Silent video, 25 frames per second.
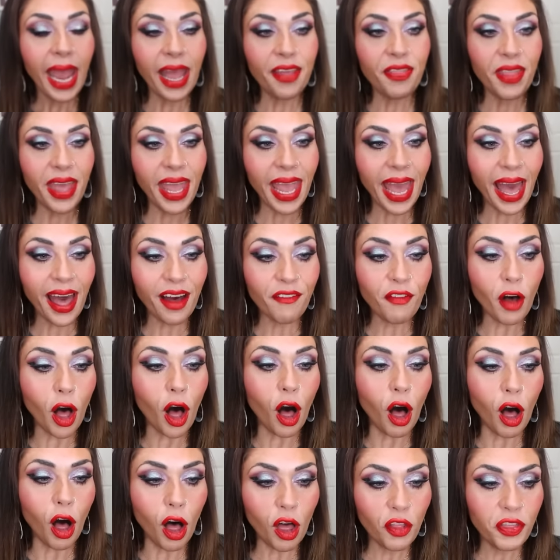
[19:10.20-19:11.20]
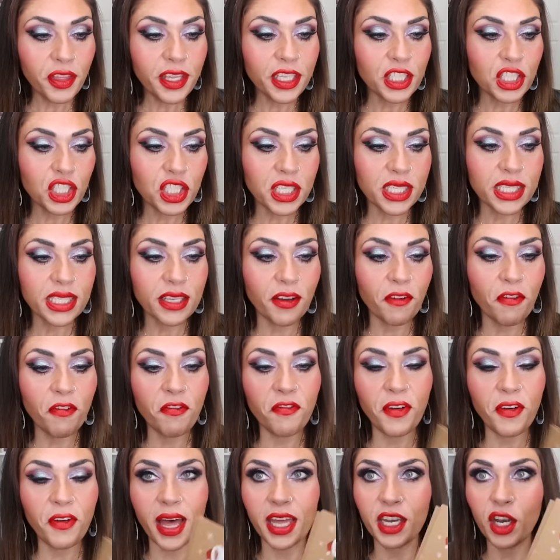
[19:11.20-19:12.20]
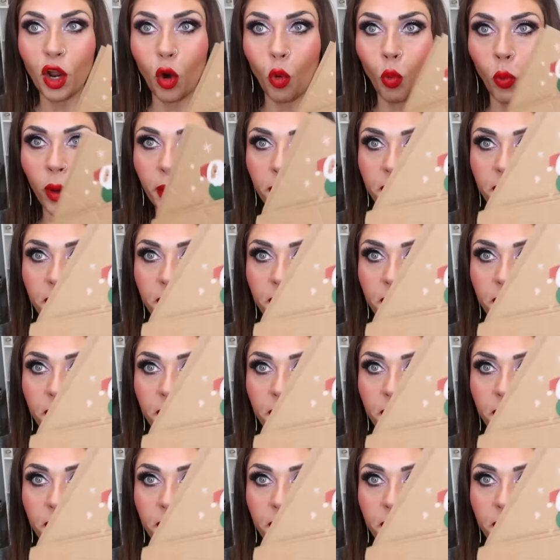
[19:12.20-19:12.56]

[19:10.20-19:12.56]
and they have all these just fun,